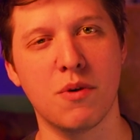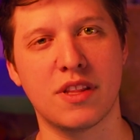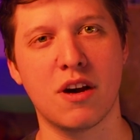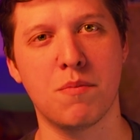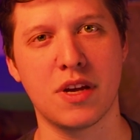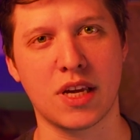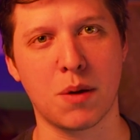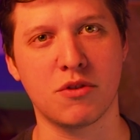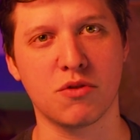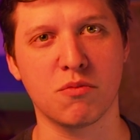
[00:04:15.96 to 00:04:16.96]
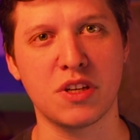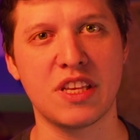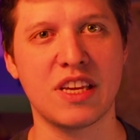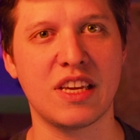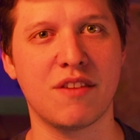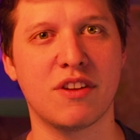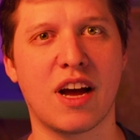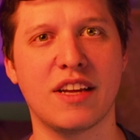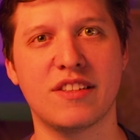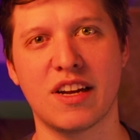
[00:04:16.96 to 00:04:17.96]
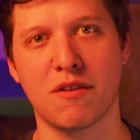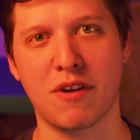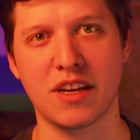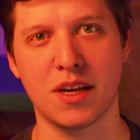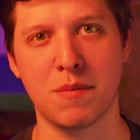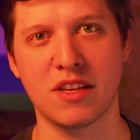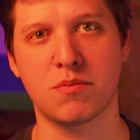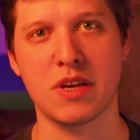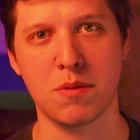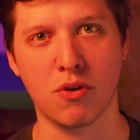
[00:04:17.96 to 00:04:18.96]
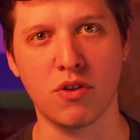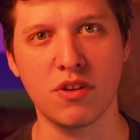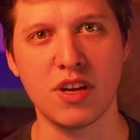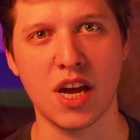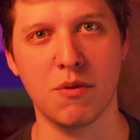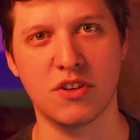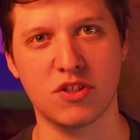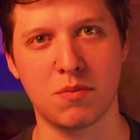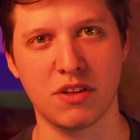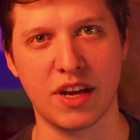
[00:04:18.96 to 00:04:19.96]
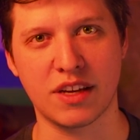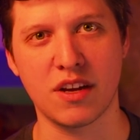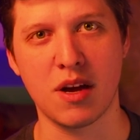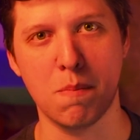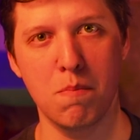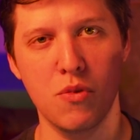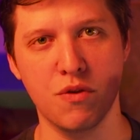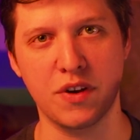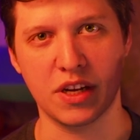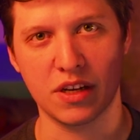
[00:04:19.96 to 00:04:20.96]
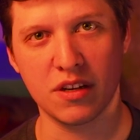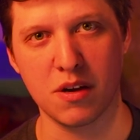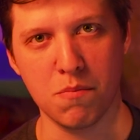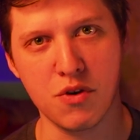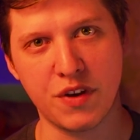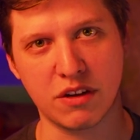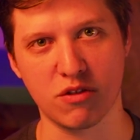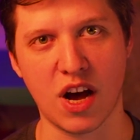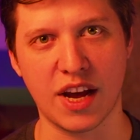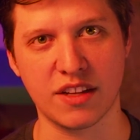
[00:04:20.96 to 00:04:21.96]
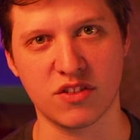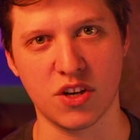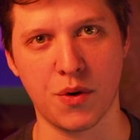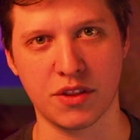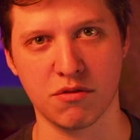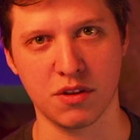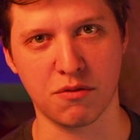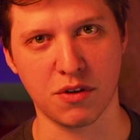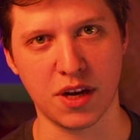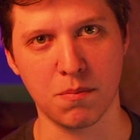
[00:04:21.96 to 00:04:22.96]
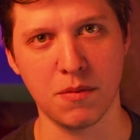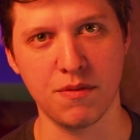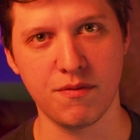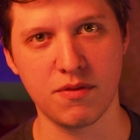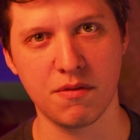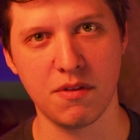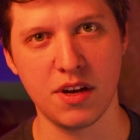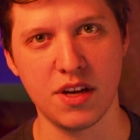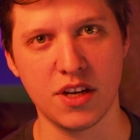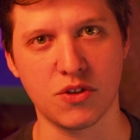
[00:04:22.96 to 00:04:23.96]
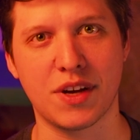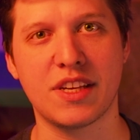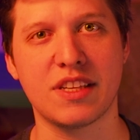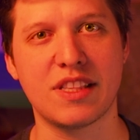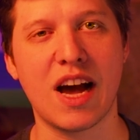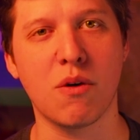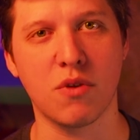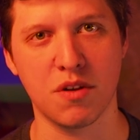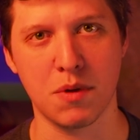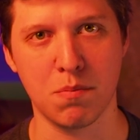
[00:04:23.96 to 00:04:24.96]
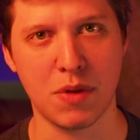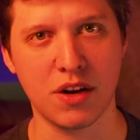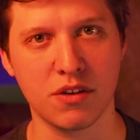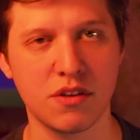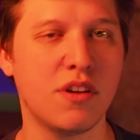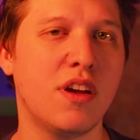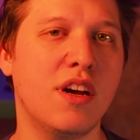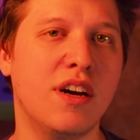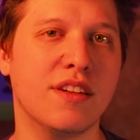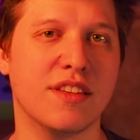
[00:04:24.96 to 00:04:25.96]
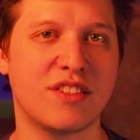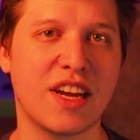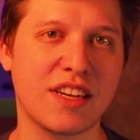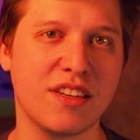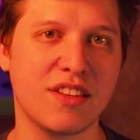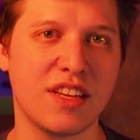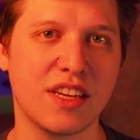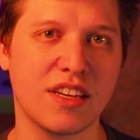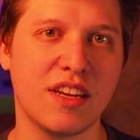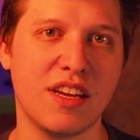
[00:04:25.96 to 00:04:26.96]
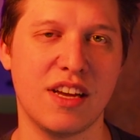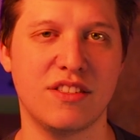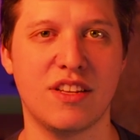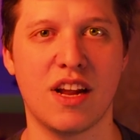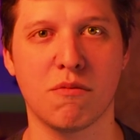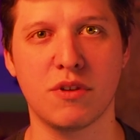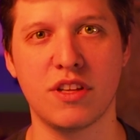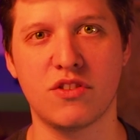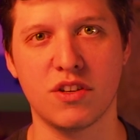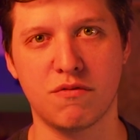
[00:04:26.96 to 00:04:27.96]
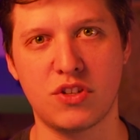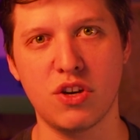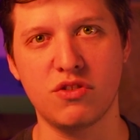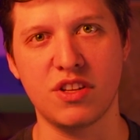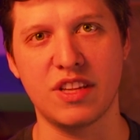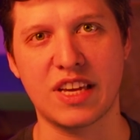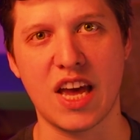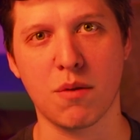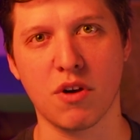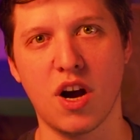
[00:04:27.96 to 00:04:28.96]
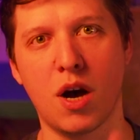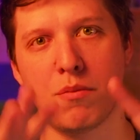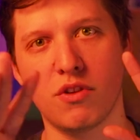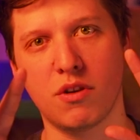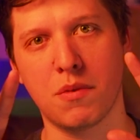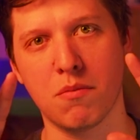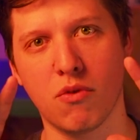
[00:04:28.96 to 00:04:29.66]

without being able to really even identify them as people. It would just be like moving lines going through the frame. So I think that would have been better. The second thing is that I really should have tilted the camera up a little bit